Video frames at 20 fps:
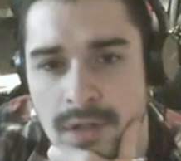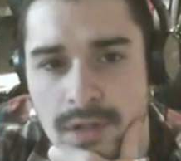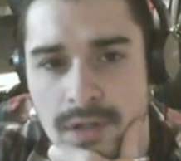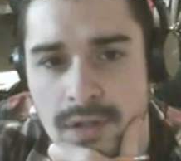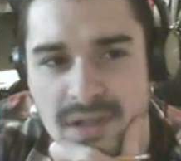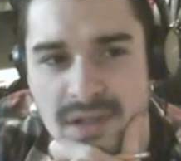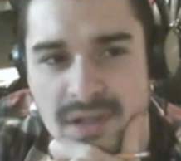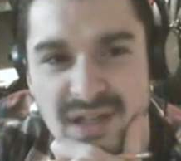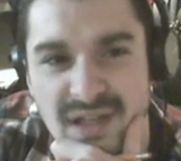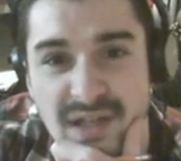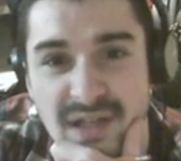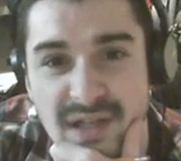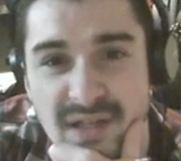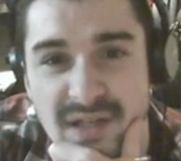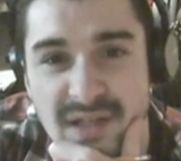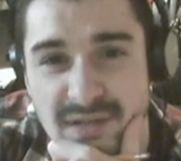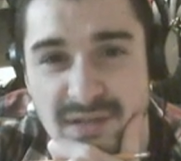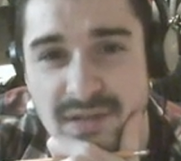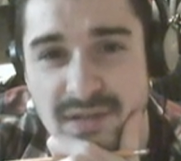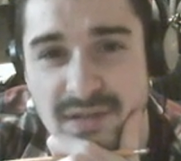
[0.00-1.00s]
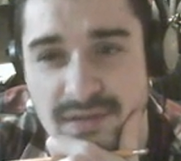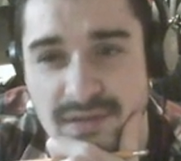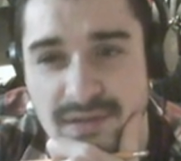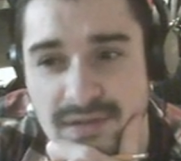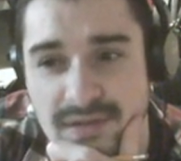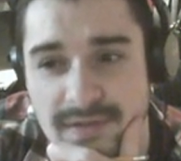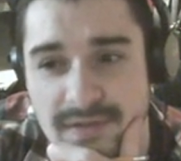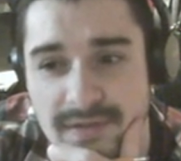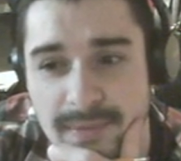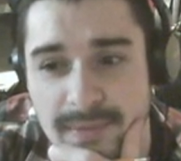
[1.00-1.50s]
Yeah, this is
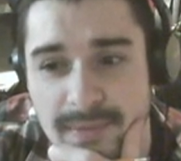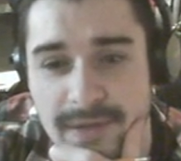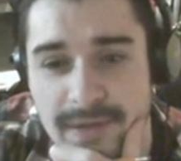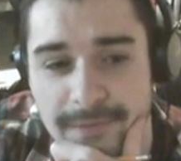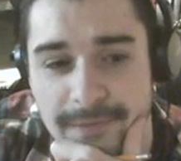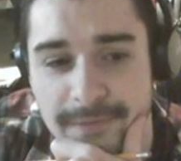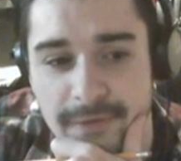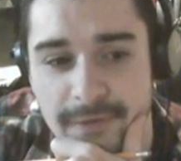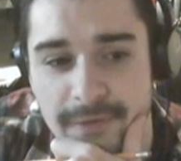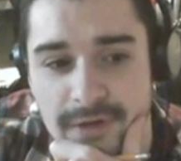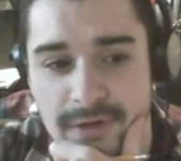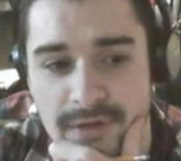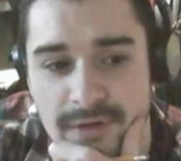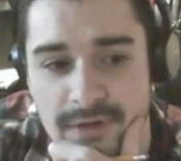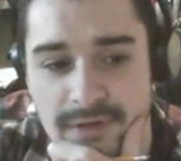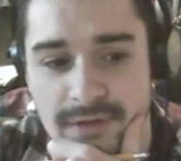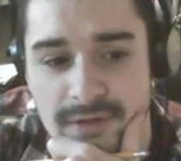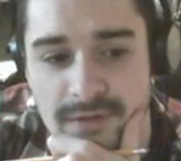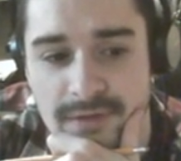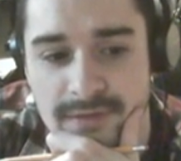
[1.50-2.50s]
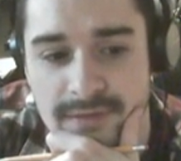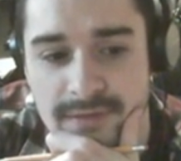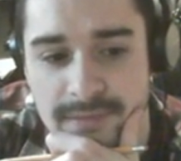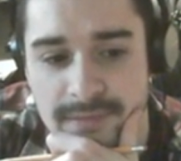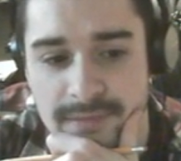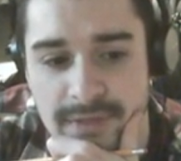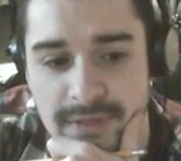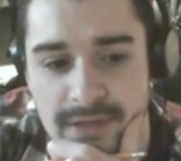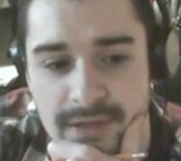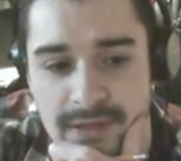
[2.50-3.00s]
the plan so far. It's the
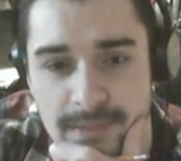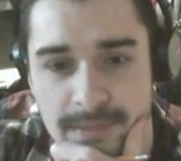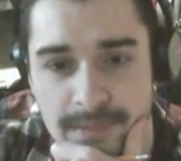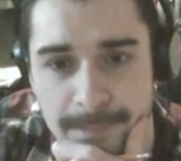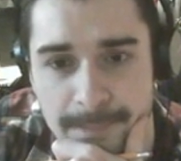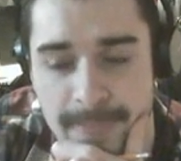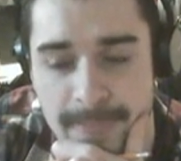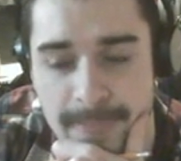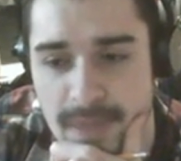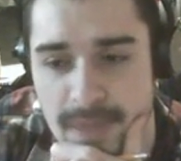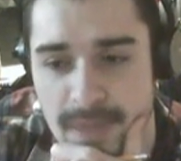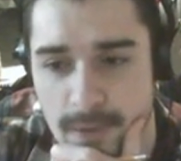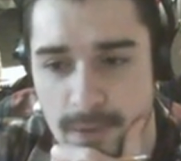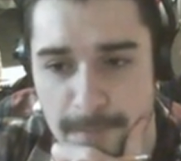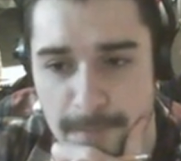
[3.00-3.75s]
plan. Okay.